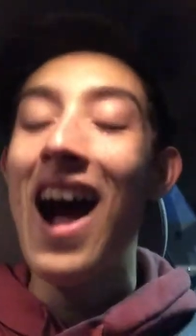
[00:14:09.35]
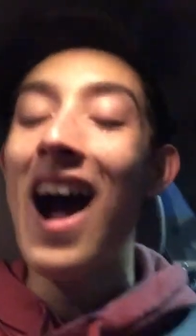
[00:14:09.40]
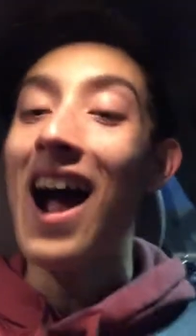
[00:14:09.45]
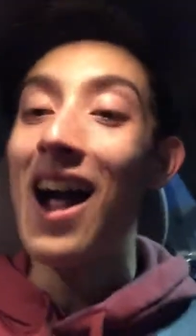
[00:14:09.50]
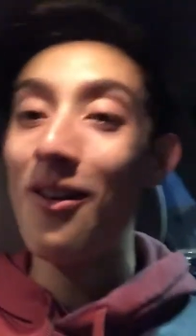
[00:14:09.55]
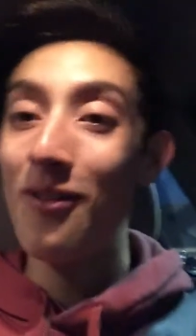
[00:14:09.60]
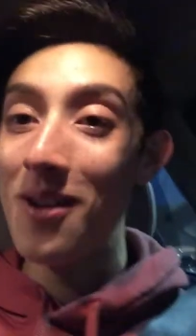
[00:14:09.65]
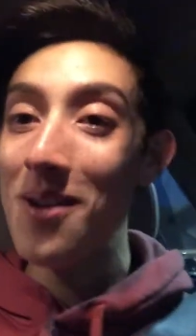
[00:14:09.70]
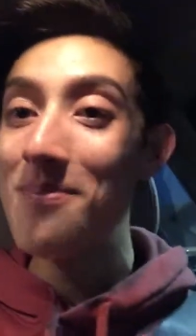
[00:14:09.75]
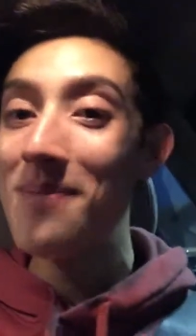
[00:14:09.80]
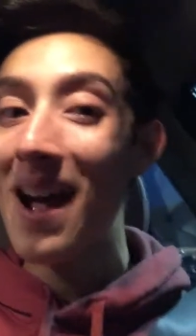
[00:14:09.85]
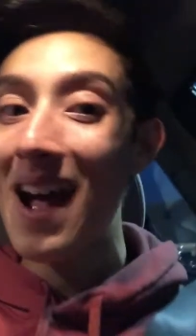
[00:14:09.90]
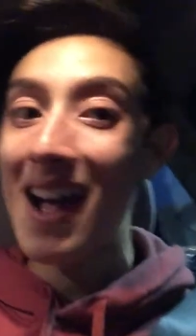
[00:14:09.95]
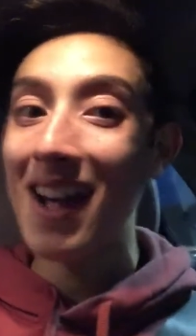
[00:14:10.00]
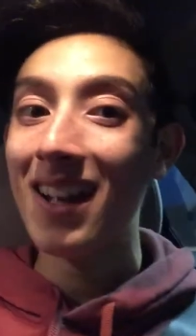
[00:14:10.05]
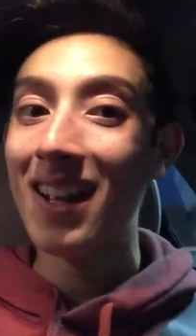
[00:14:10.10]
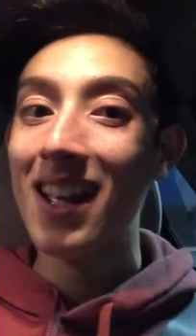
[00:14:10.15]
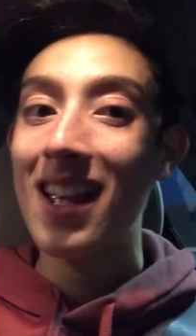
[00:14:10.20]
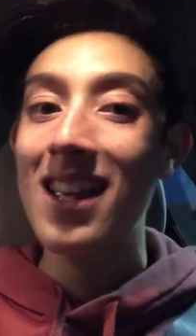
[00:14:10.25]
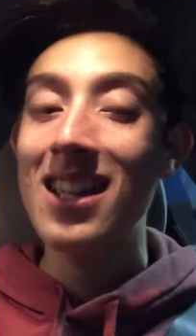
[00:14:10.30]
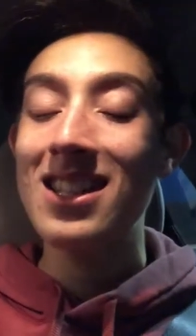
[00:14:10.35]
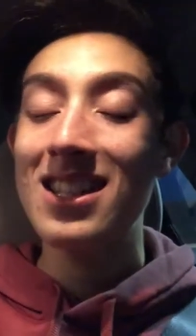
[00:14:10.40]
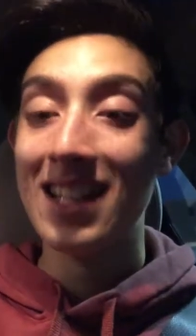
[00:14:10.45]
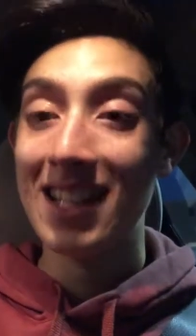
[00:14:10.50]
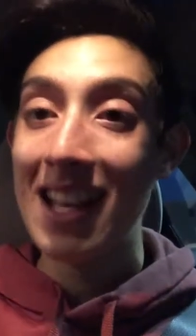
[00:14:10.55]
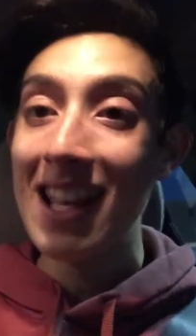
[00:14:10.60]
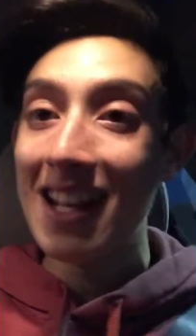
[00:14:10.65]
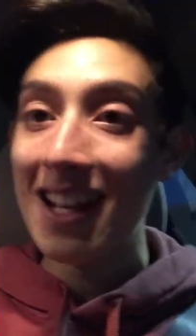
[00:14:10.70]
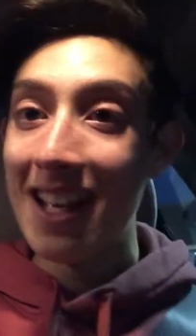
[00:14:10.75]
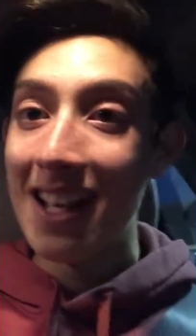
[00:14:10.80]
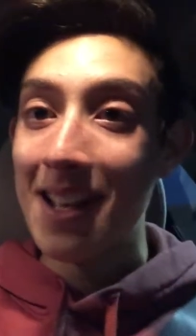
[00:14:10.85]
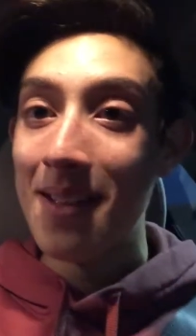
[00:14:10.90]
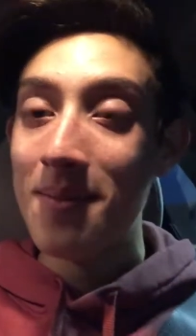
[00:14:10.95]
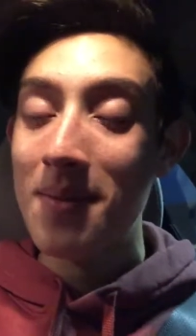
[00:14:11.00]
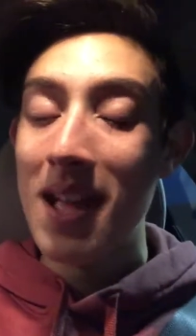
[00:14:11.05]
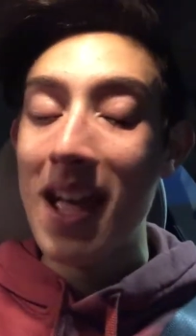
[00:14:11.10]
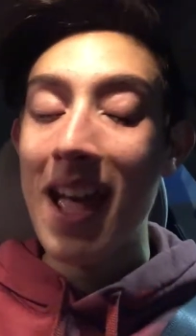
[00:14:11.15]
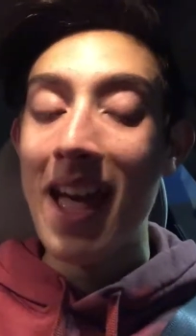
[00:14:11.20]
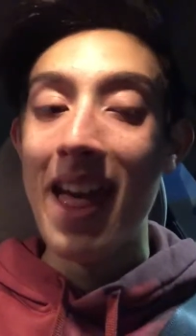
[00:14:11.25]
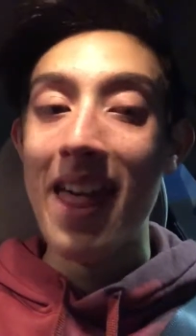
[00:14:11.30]
I went back to get it
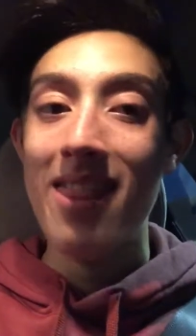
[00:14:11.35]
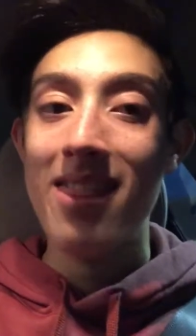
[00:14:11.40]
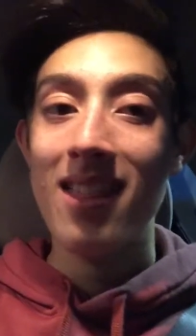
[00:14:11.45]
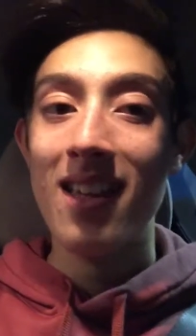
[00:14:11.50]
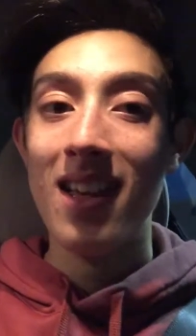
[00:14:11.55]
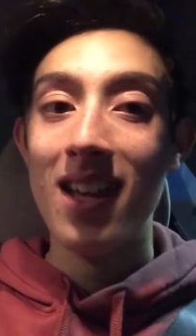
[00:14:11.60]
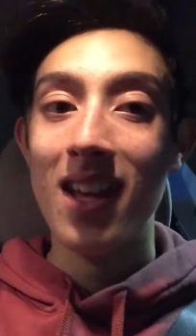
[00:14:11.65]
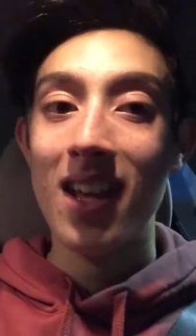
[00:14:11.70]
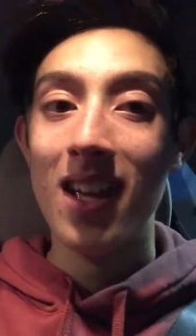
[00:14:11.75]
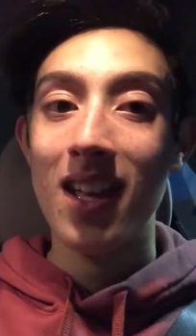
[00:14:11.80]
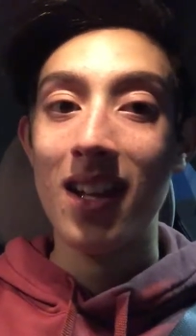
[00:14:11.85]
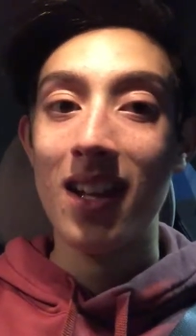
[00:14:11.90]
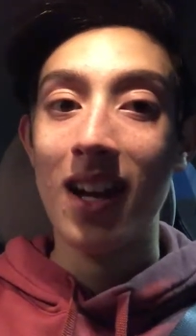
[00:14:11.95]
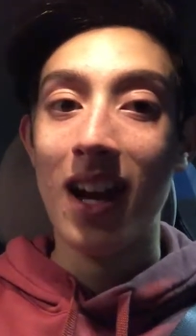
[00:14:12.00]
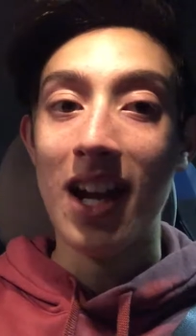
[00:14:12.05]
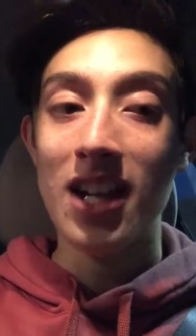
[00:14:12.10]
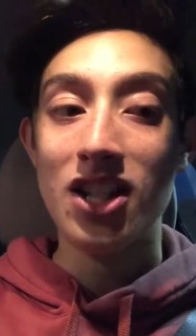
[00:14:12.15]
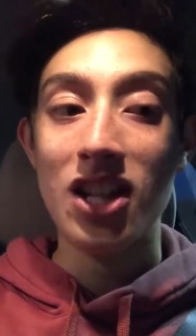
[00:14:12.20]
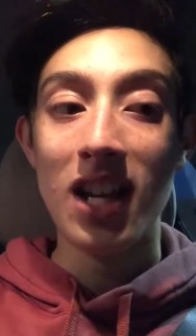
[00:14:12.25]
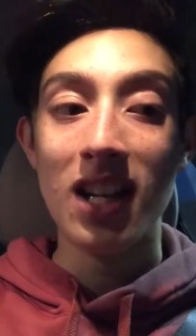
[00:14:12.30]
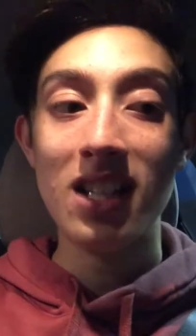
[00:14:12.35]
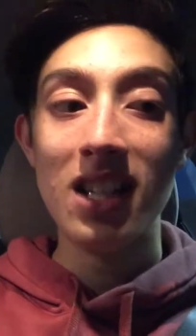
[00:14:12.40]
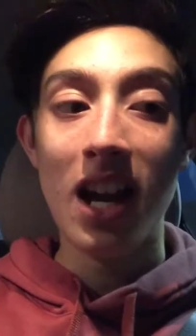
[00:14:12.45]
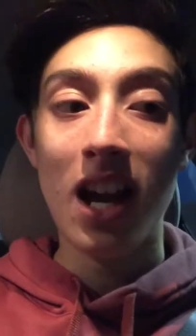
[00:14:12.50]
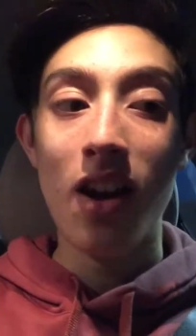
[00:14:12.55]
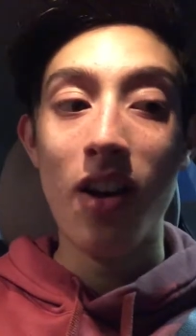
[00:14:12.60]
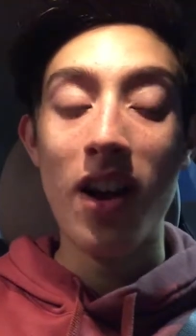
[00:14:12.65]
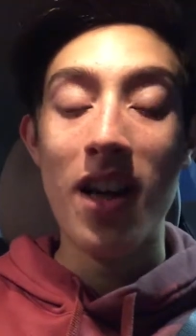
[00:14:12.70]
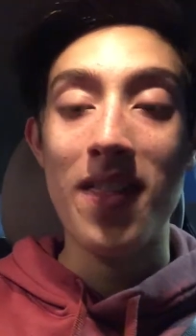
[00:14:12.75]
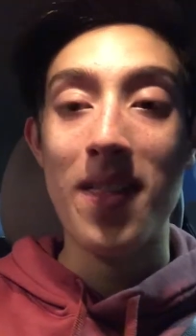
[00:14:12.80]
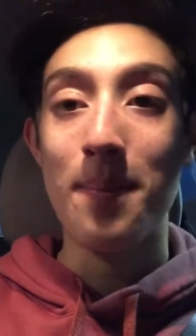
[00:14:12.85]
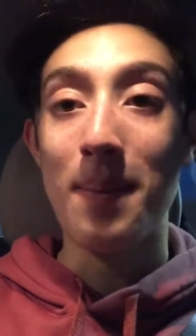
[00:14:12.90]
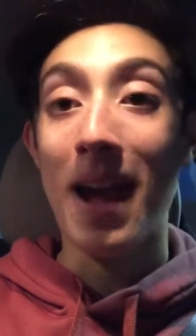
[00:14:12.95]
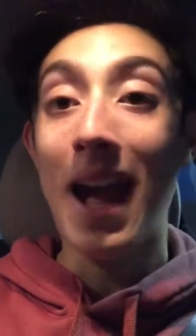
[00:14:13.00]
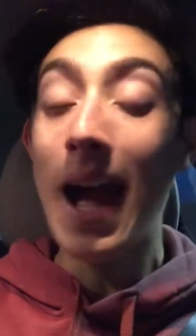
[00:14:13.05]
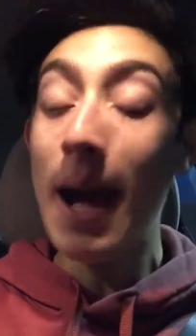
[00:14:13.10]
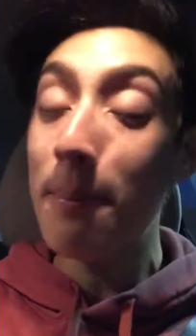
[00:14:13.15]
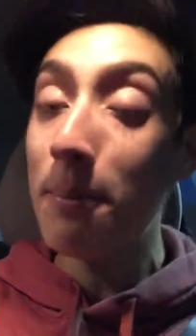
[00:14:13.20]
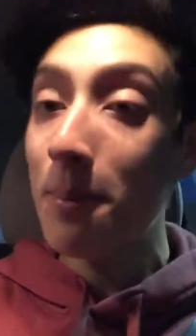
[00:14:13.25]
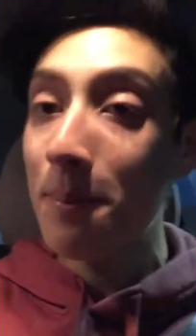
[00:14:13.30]
and then I checked out and then my
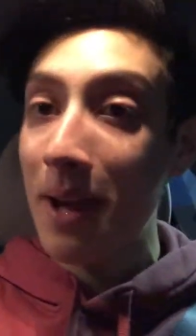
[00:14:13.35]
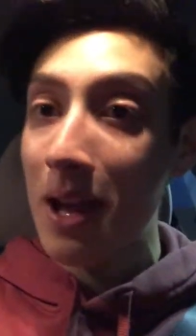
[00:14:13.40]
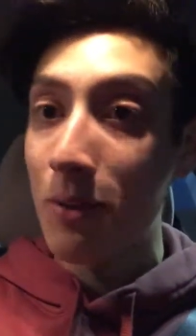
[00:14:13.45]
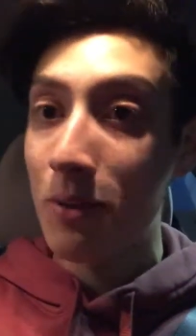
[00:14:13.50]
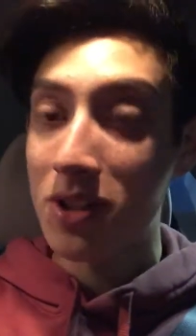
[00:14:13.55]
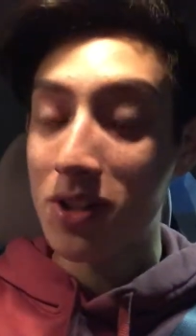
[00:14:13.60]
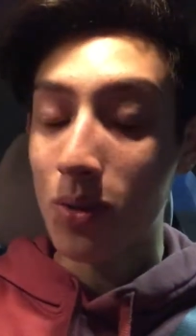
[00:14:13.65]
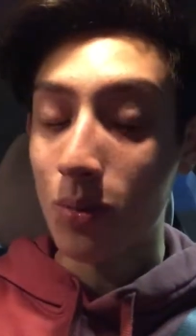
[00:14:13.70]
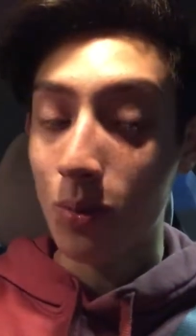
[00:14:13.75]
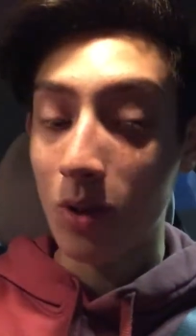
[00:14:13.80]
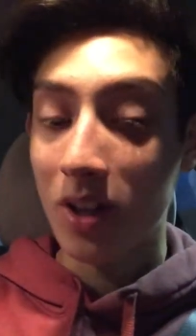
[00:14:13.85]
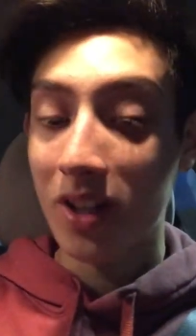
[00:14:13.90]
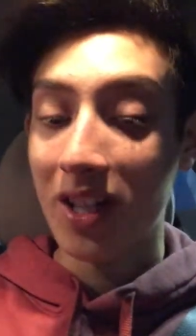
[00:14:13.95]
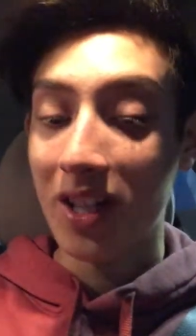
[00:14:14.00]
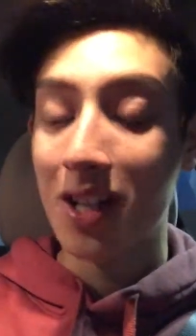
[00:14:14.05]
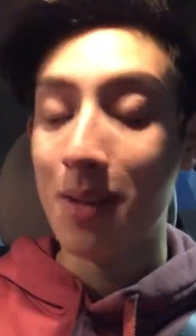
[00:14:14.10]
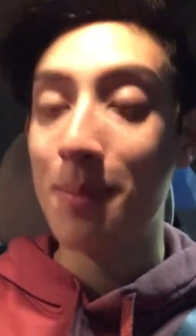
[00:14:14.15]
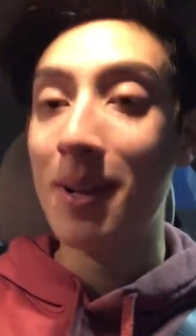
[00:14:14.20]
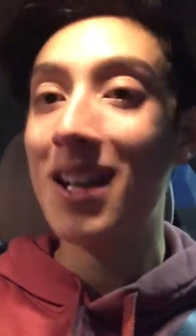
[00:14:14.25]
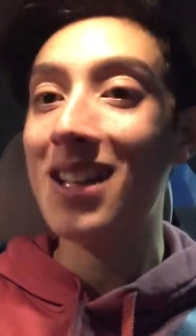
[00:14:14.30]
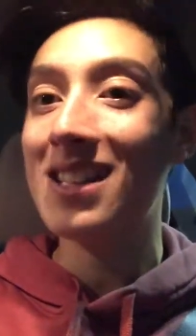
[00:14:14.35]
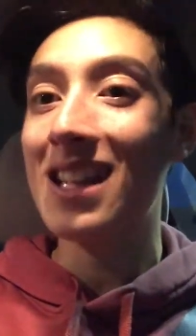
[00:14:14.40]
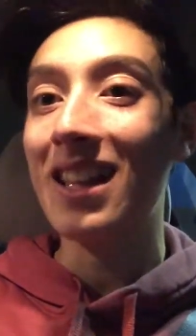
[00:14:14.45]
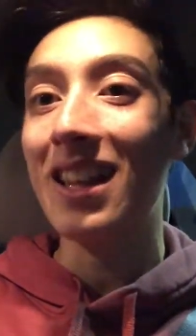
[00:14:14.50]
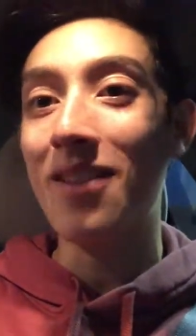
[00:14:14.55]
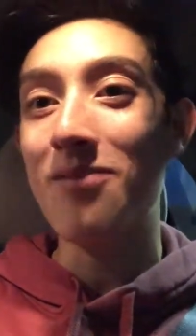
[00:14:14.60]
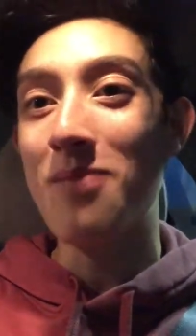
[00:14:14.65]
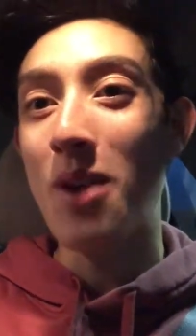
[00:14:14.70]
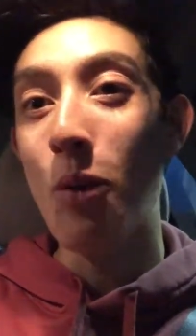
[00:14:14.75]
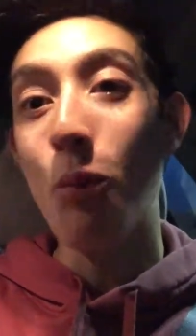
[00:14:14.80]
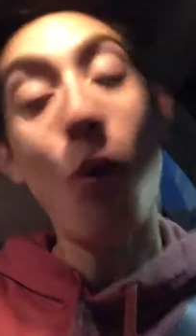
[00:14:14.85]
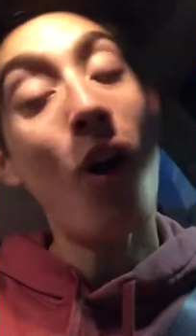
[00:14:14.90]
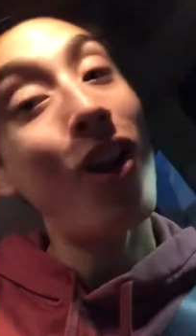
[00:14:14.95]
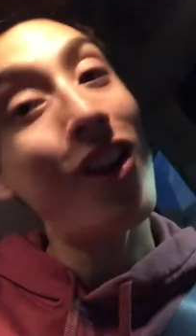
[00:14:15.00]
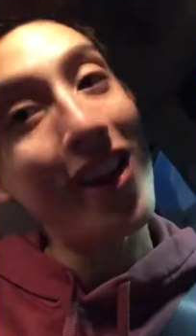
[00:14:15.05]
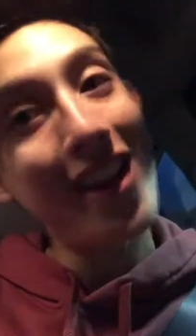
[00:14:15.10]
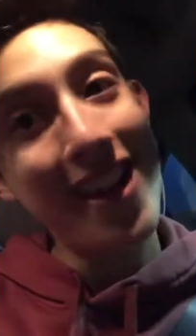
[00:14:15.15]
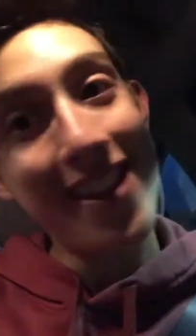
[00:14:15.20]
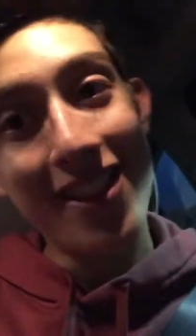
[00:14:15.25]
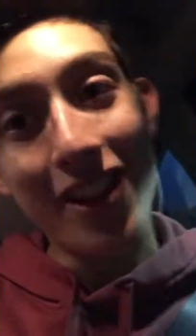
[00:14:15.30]
Apple Pay wasn't working because I left my
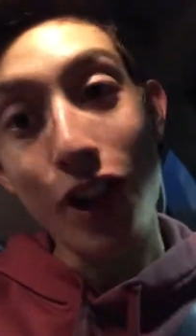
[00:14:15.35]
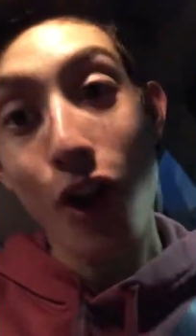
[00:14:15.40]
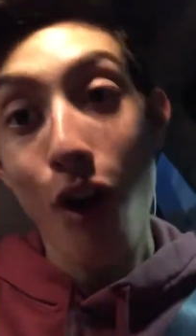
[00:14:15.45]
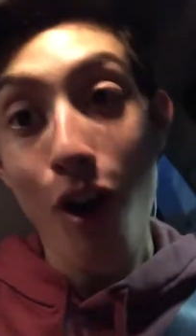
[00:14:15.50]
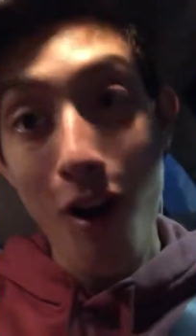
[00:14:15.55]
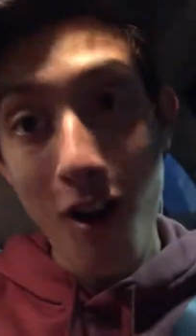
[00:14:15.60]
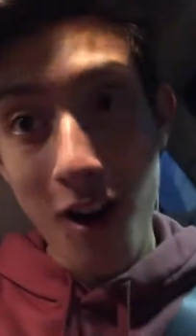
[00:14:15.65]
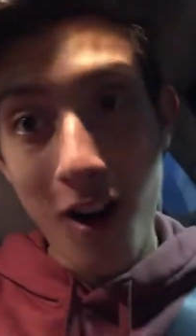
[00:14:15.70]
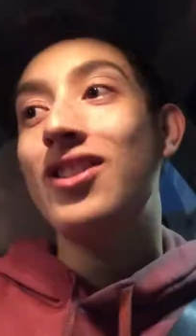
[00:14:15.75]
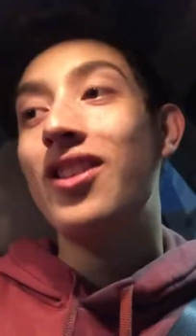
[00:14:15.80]
wallet in the car.